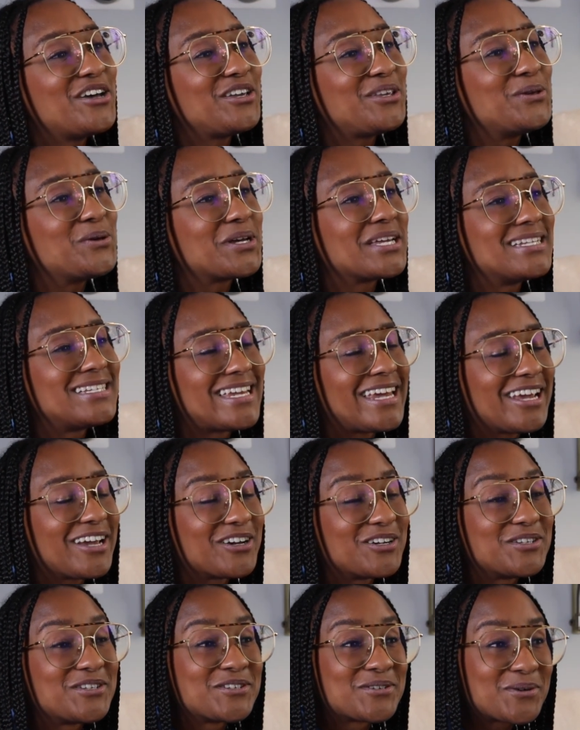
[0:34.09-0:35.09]
you can take
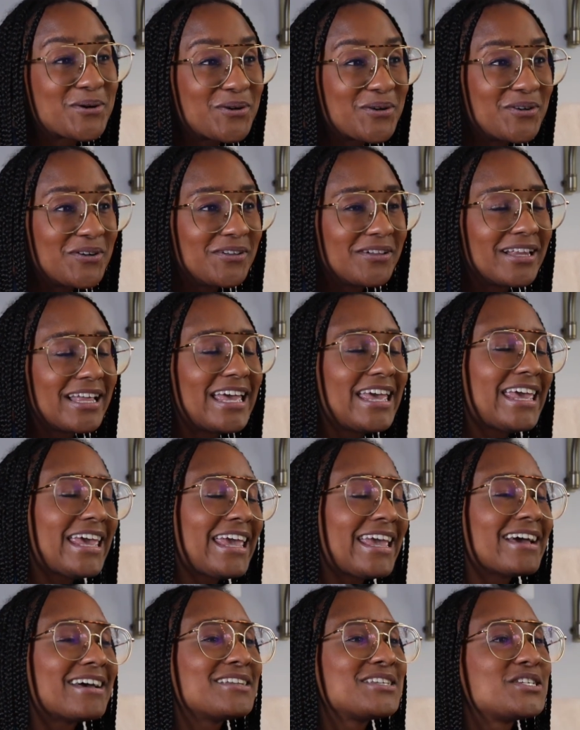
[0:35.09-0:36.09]
control
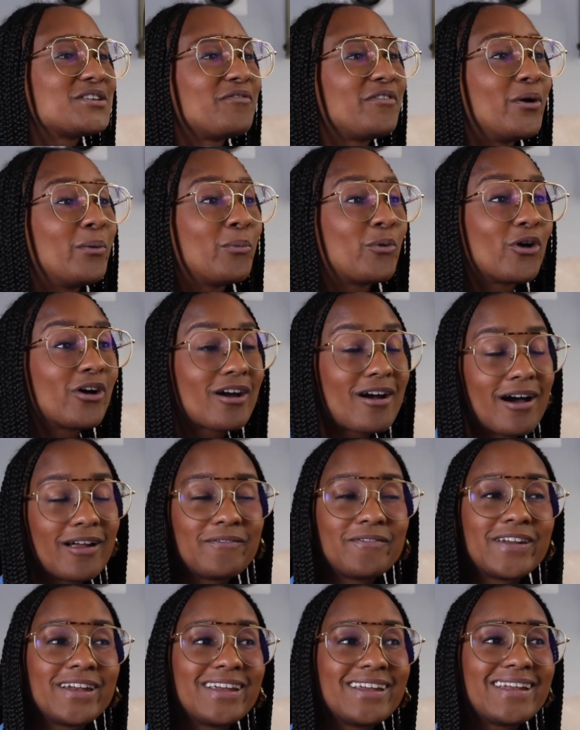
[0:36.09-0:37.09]
and feel more
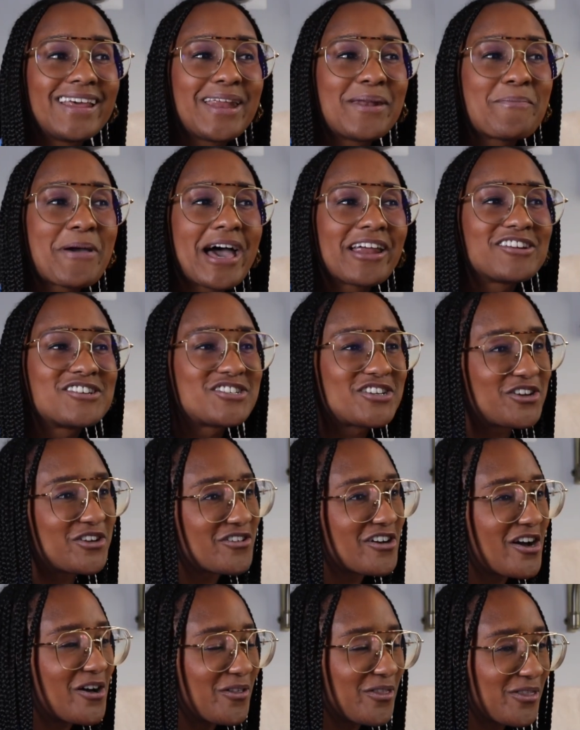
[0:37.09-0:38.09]
confident in managing
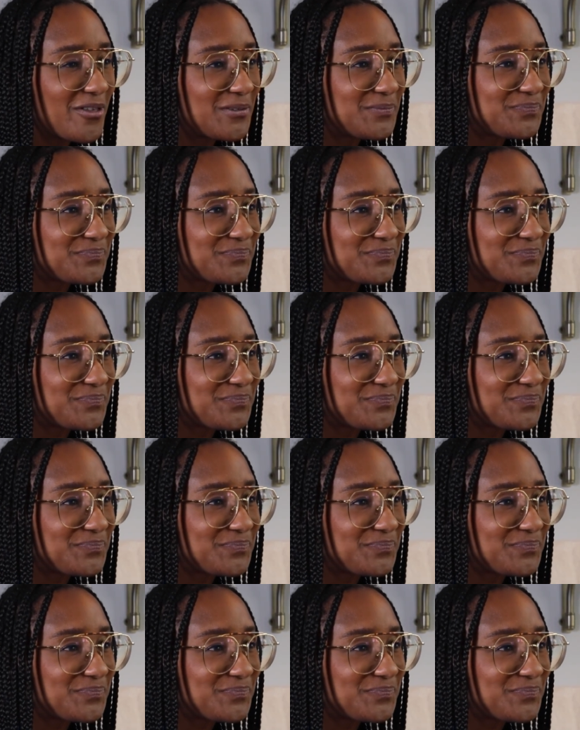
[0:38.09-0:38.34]
your health.